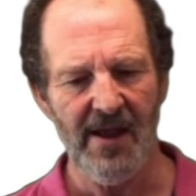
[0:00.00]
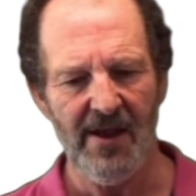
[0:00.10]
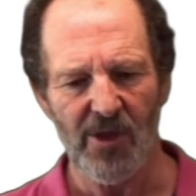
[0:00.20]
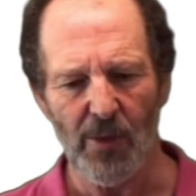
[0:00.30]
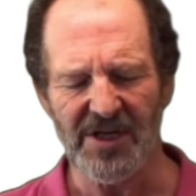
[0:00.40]

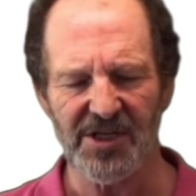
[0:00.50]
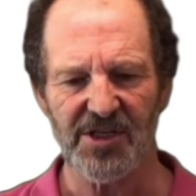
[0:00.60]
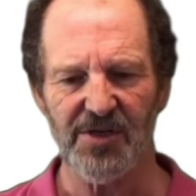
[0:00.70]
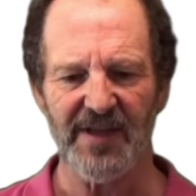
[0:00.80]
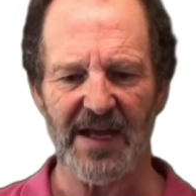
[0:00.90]
The winds at
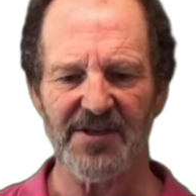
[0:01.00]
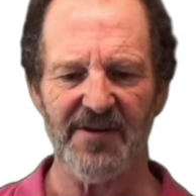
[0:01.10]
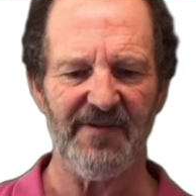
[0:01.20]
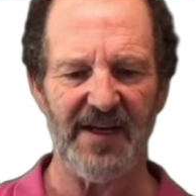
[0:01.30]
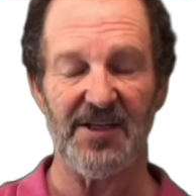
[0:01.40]
2,000
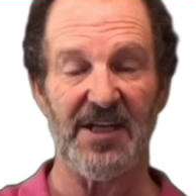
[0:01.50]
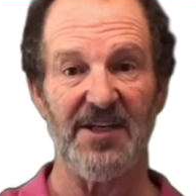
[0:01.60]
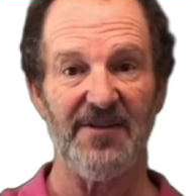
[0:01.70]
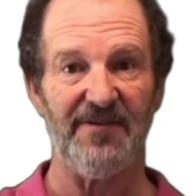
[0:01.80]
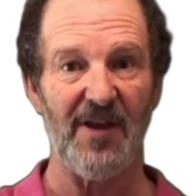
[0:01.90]
feet tend
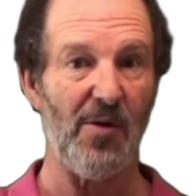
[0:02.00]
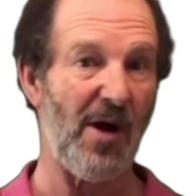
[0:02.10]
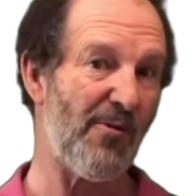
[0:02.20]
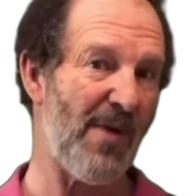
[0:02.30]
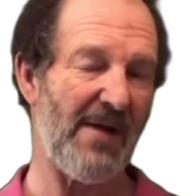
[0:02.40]
to flow
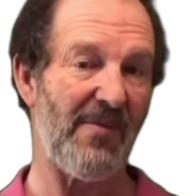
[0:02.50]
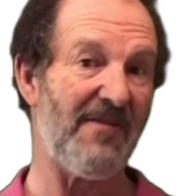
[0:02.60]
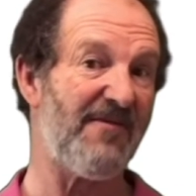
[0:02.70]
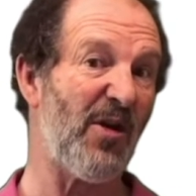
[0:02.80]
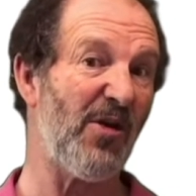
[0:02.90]
around, they
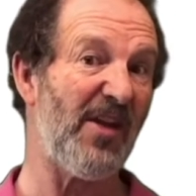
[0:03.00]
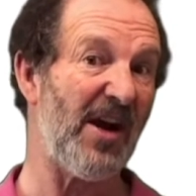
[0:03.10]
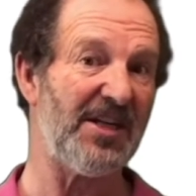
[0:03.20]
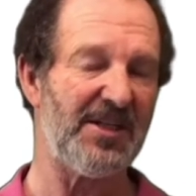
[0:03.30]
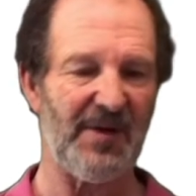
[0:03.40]
follow the
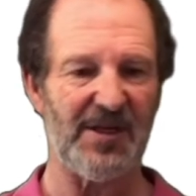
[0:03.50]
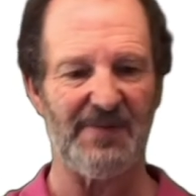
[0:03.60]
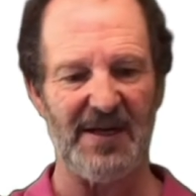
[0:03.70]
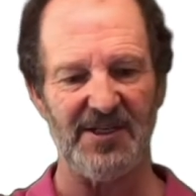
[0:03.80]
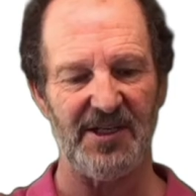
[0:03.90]
isobars
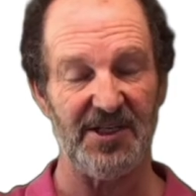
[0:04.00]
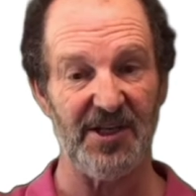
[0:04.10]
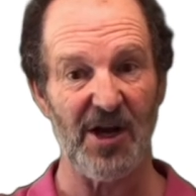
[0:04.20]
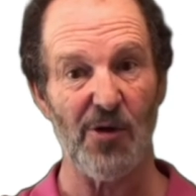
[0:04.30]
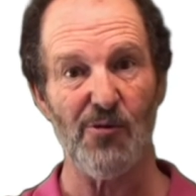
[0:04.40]
basically, so
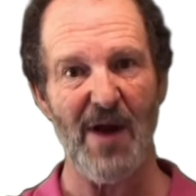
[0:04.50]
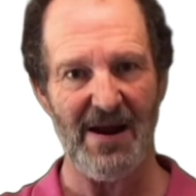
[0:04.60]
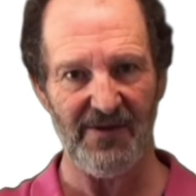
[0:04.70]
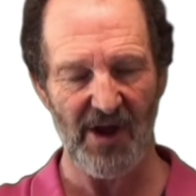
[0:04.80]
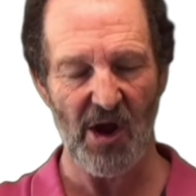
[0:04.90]
they go
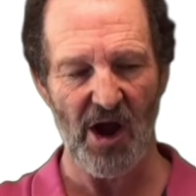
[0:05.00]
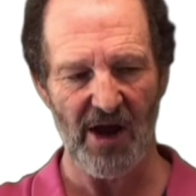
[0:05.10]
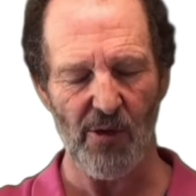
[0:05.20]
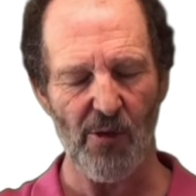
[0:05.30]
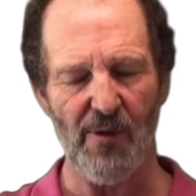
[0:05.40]
round a high
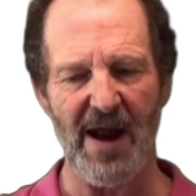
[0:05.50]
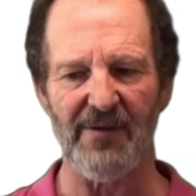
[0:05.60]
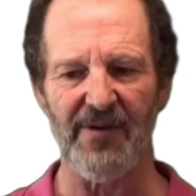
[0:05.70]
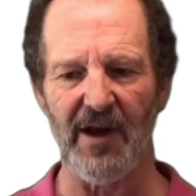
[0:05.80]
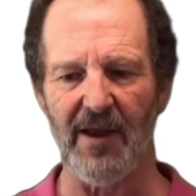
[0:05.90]
or
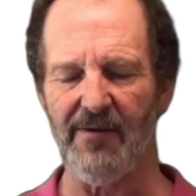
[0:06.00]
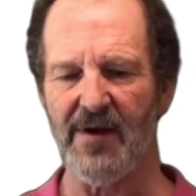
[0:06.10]
round a low.